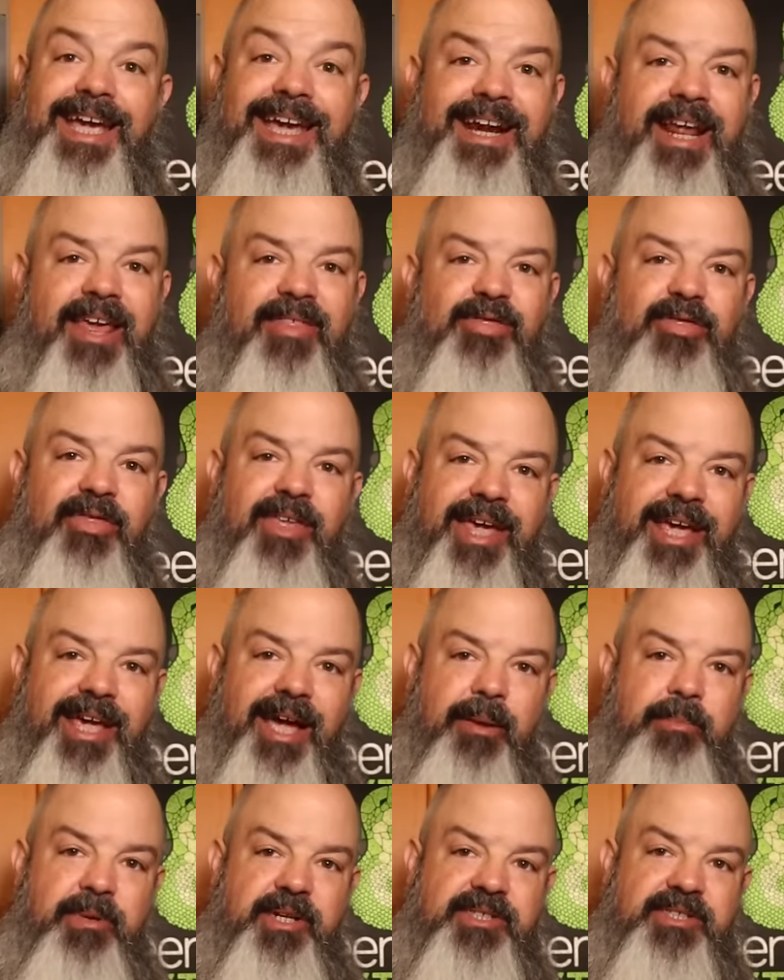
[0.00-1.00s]
And I think
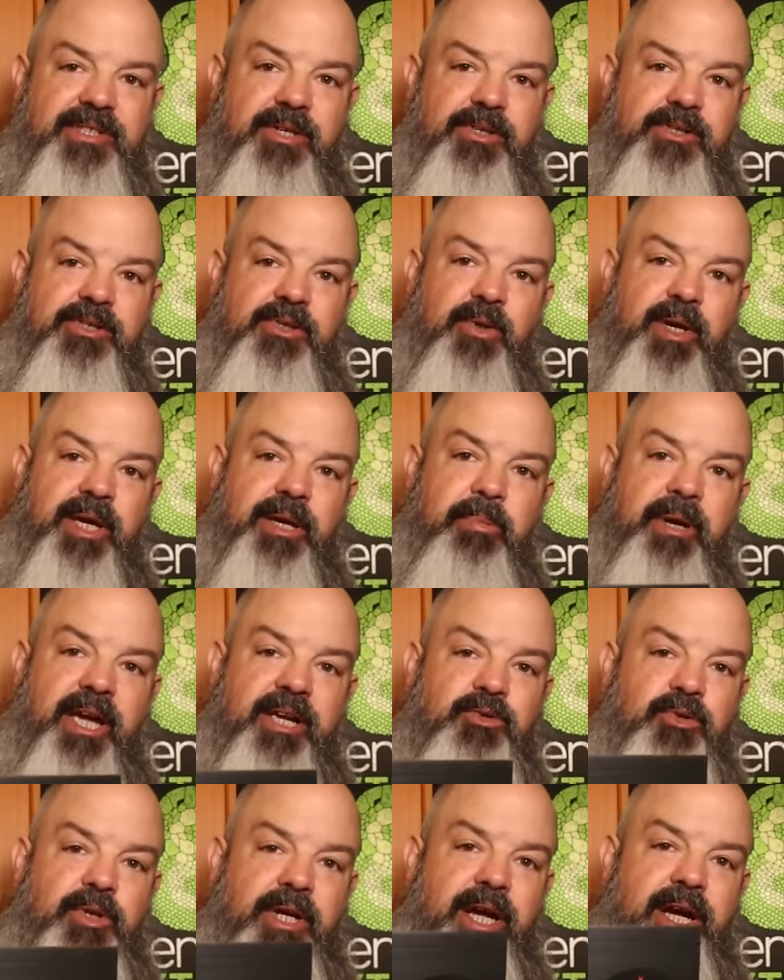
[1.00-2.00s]
I'm going to start doing
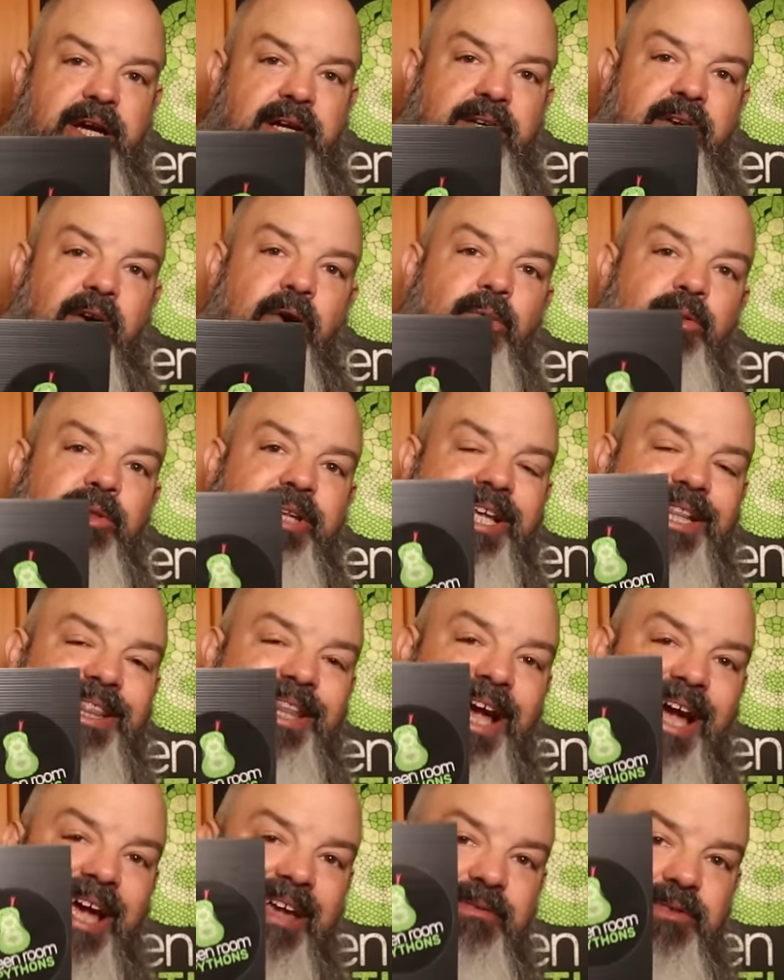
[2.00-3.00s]
Patreon-only
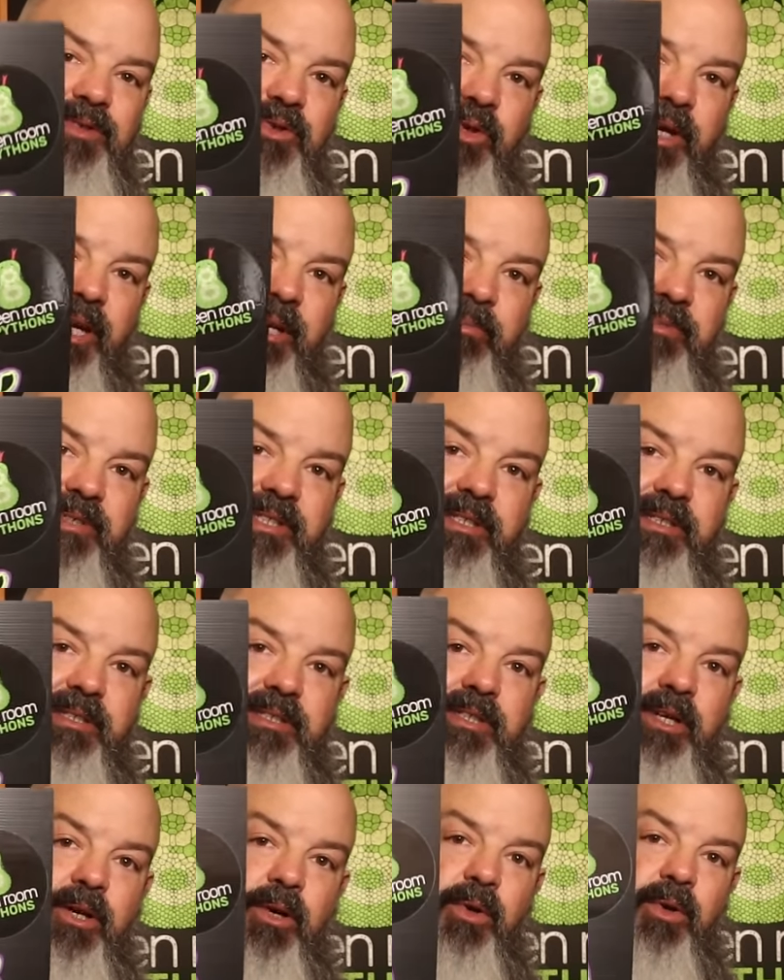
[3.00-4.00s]
live streams,
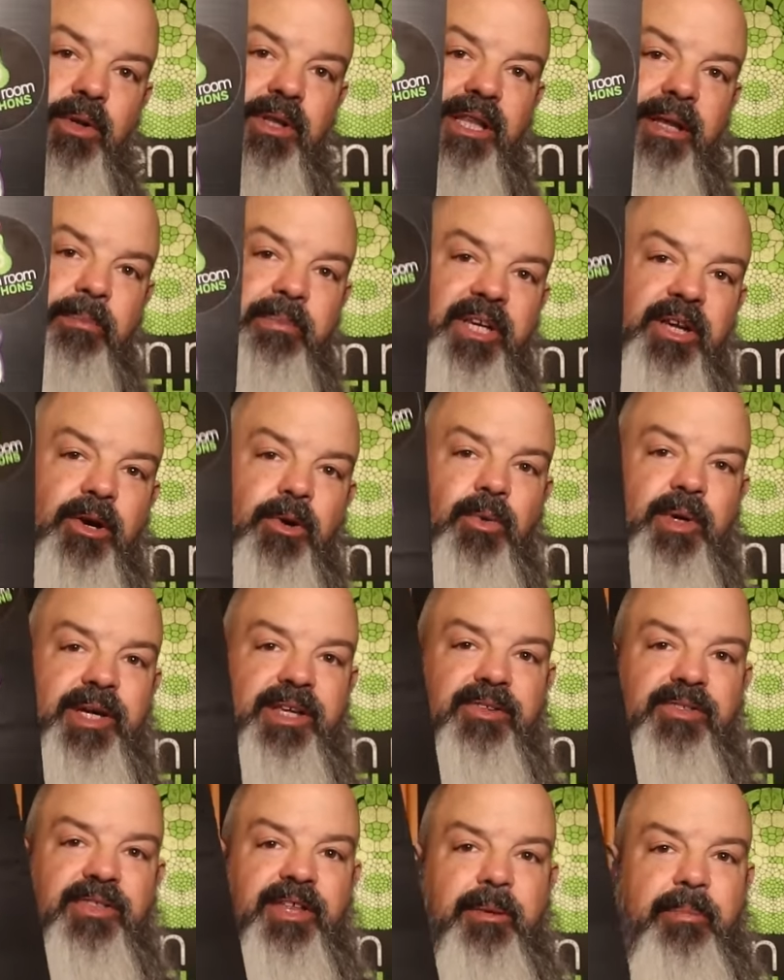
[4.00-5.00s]
so let me know what
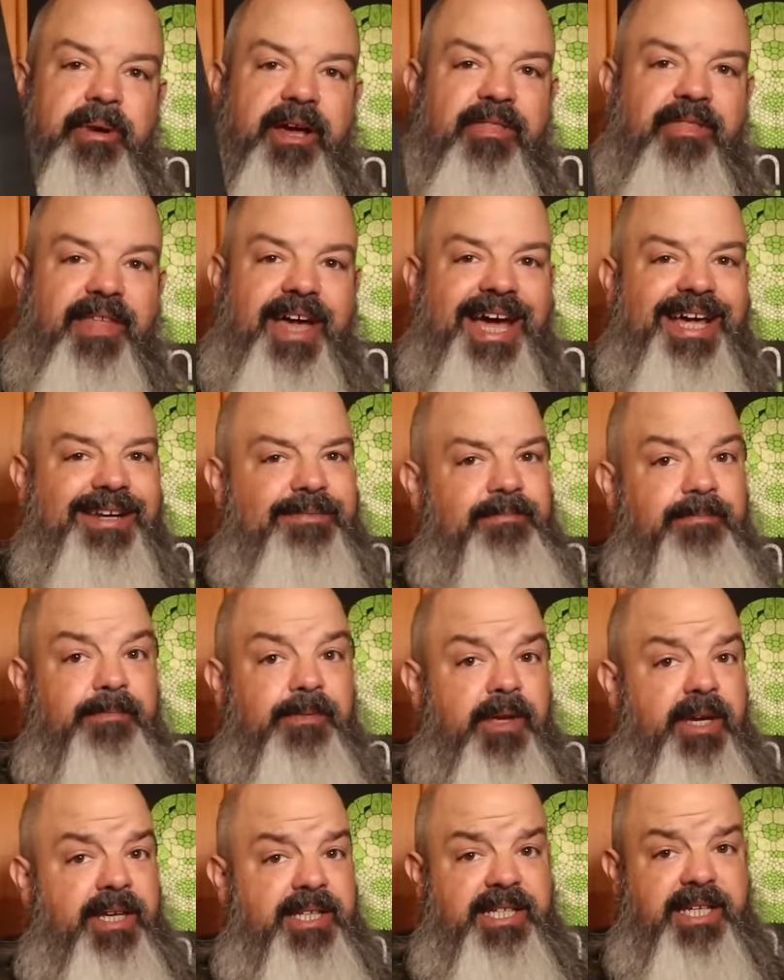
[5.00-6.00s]
you think about that
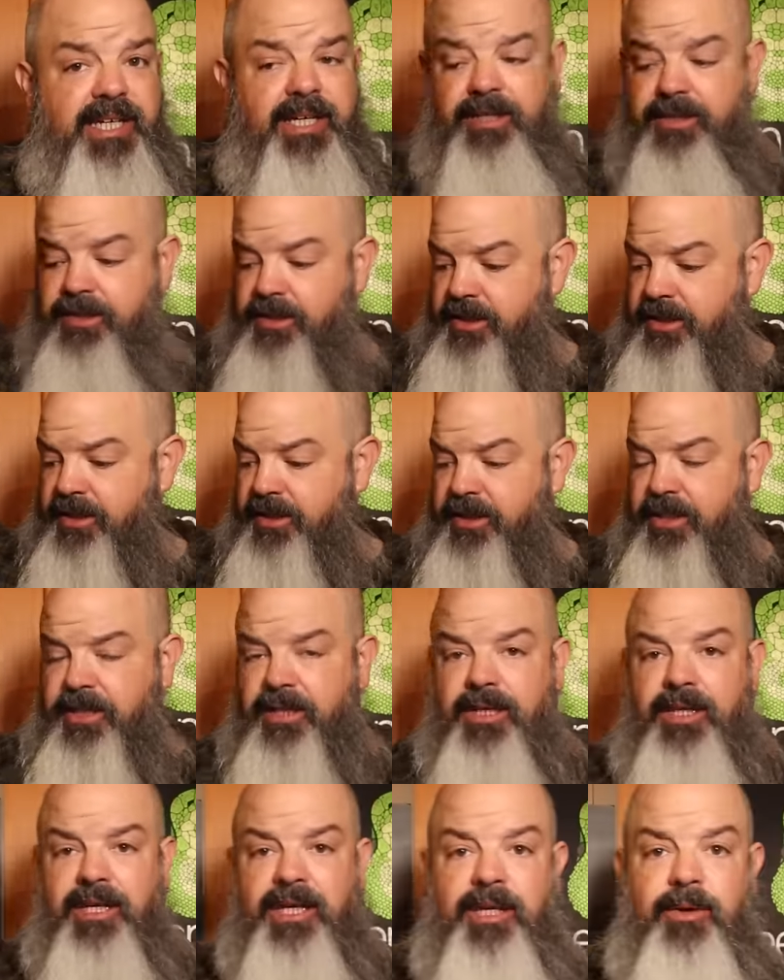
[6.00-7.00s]
idea.
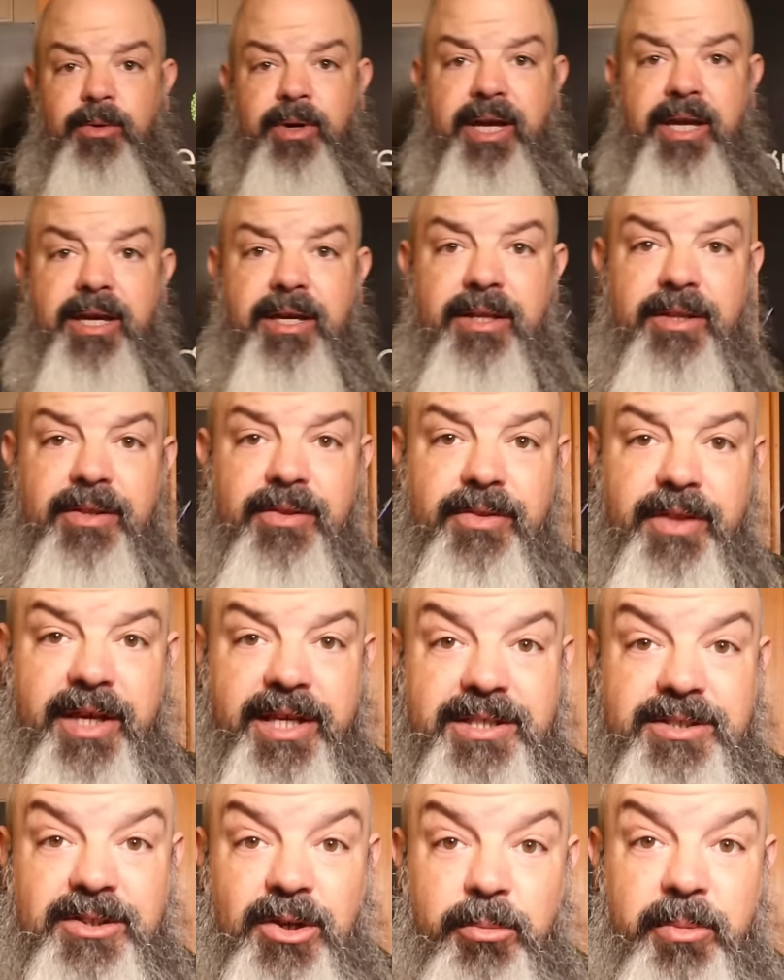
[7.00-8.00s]
Anyway,
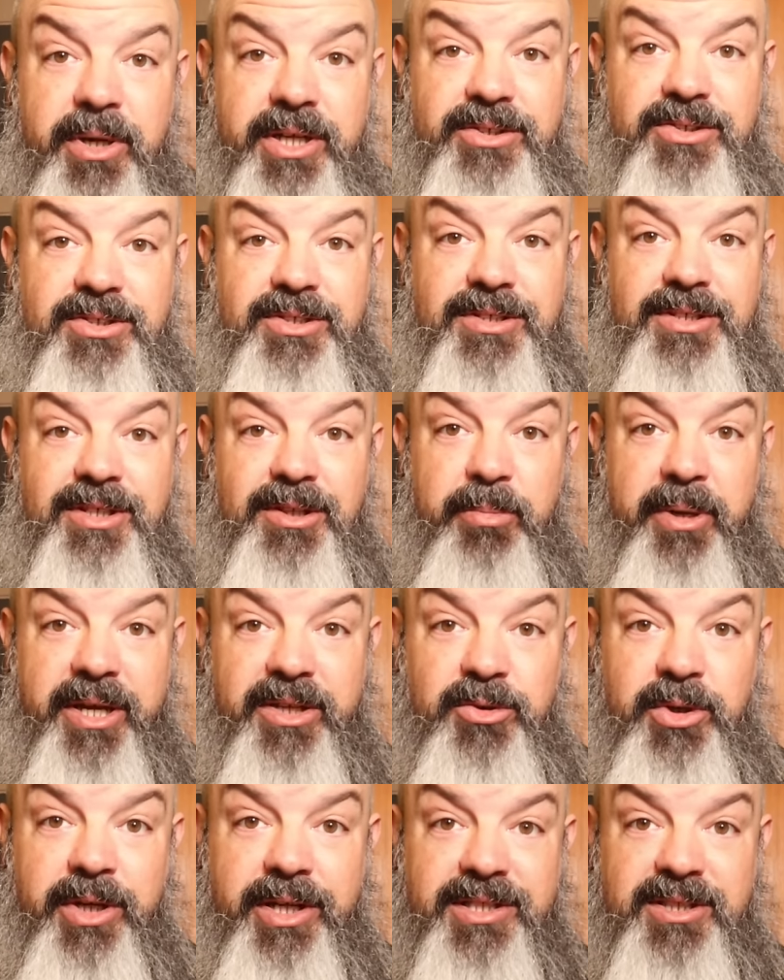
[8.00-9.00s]
Thanks so much to the
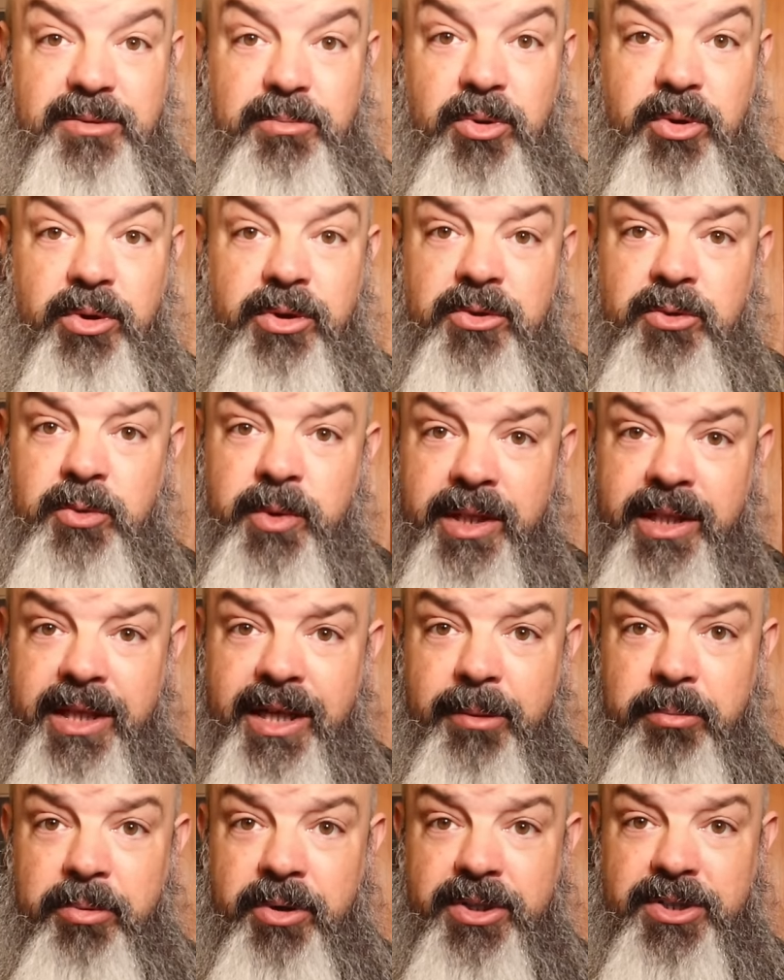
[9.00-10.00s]
Patreon supporters.
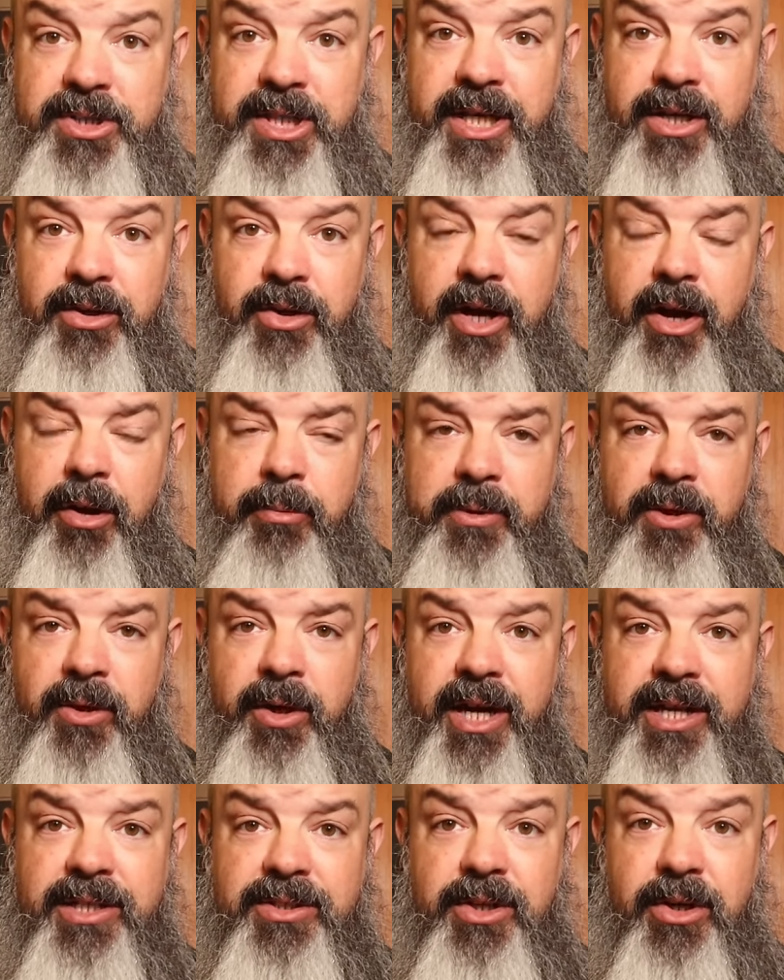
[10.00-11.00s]
Really appreciate your help. You
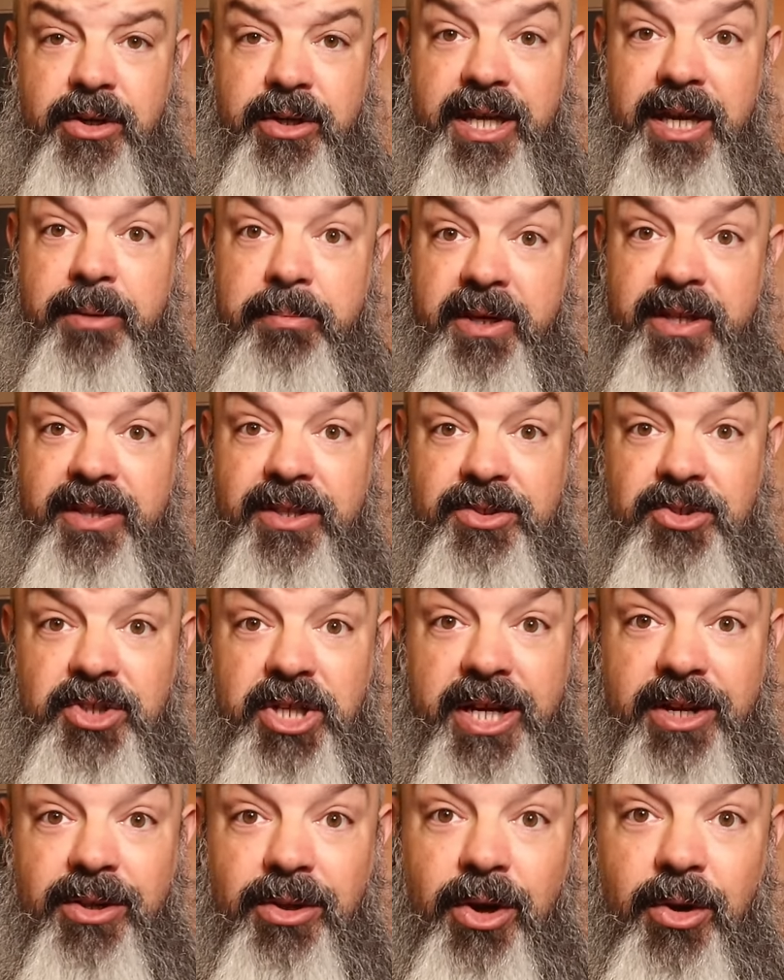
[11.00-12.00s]
guys are keeping this
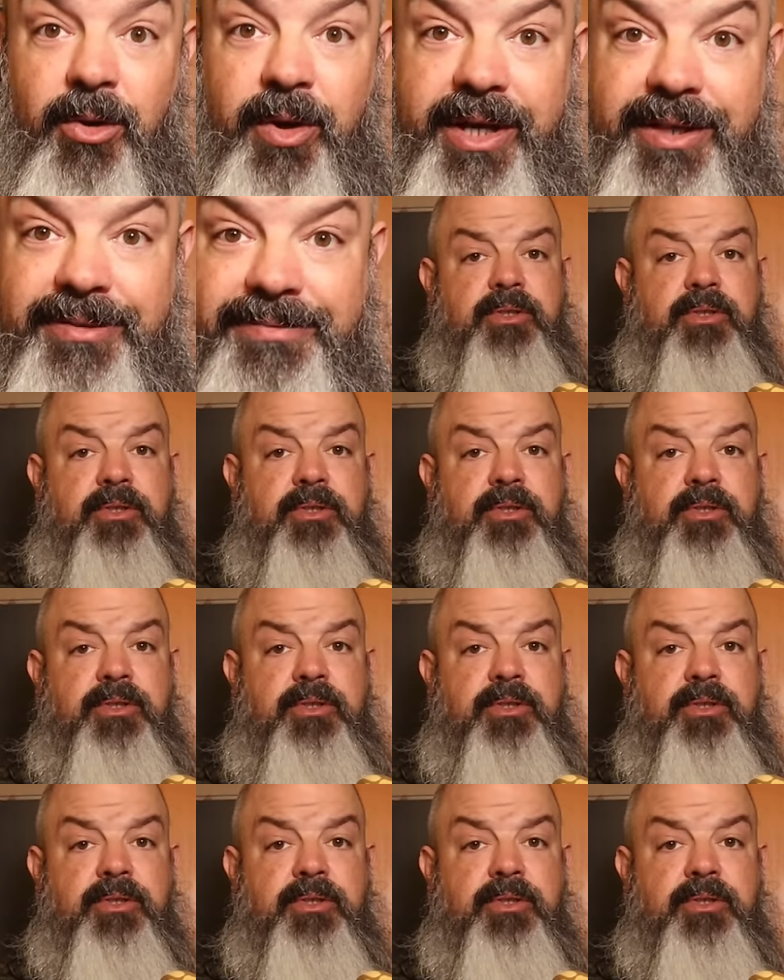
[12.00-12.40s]
channel going.